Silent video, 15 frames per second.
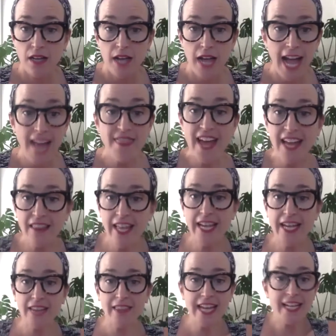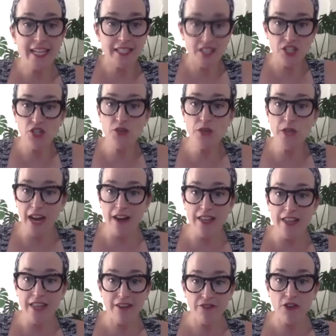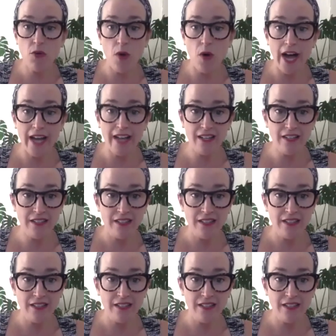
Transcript: that like like did you carry that for a while?